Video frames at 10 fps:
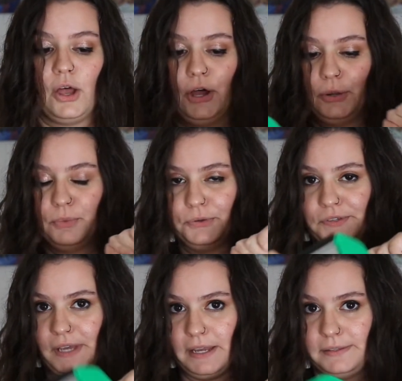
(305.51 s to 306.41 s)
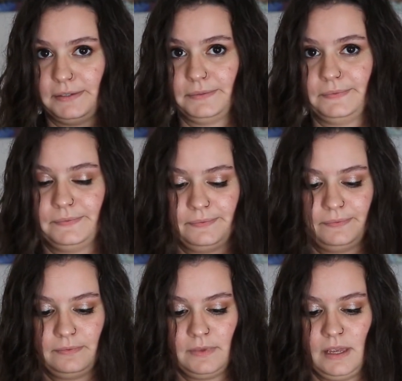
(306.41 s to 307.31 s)
on both sides.
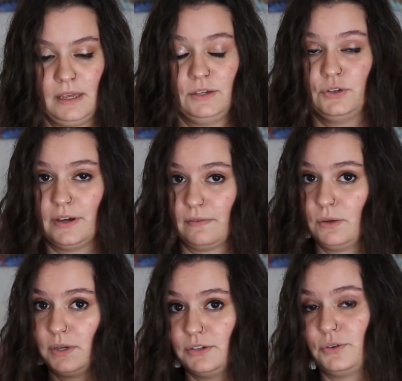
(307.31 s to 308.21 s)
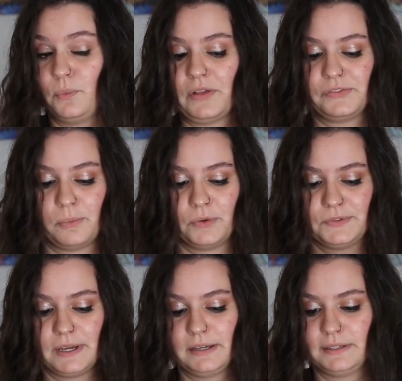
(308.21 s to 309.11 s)
You definitely want to do it once on both
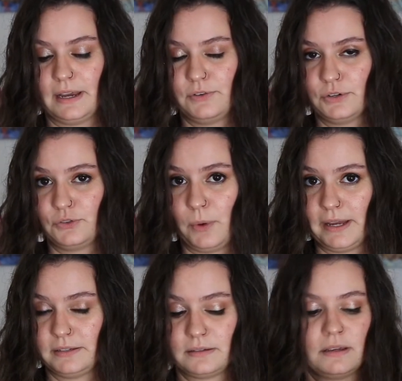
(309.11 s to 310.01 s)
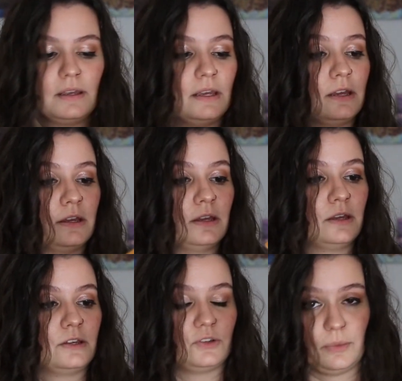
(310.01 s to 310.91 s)
sides. I've heard twice.
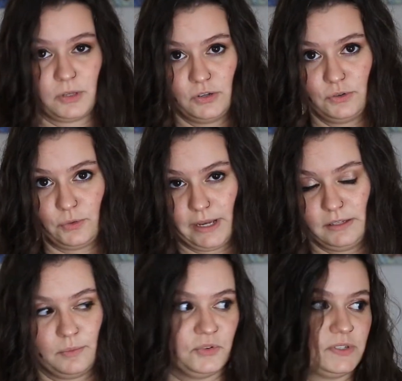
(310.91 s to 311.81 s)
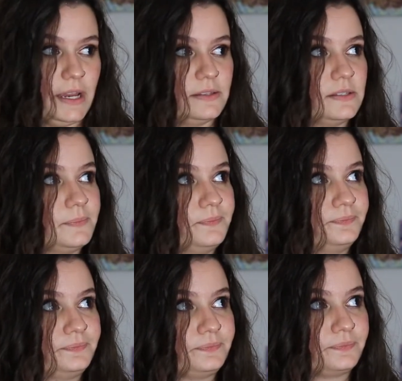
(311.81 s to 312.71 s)
So I'm going to do it twice on both sides.
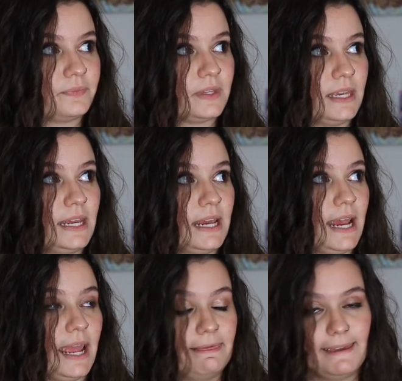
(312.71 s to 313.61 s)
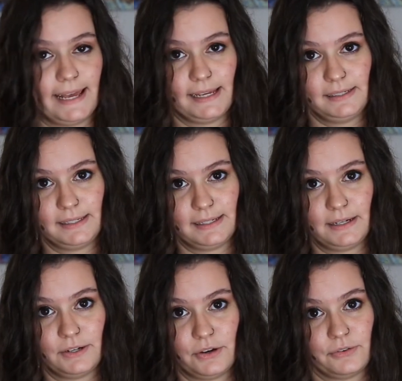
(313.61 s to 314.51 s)
And then it has to sit
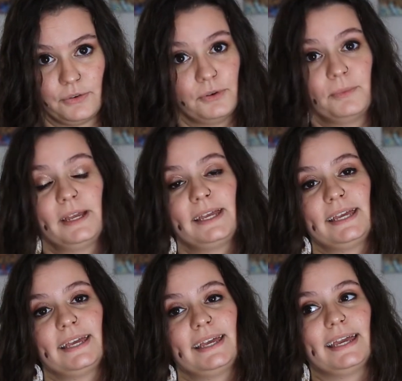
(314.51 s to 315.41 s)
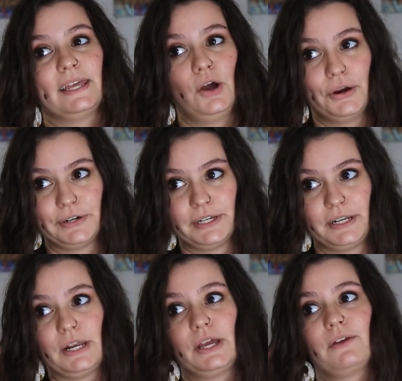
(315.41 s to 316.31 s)
in a dark room and harden
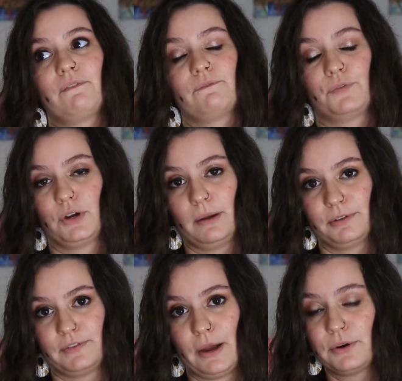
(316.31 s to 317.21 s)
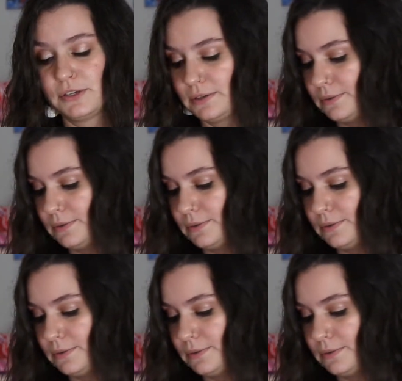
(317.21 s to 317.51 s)
for a couple of hours.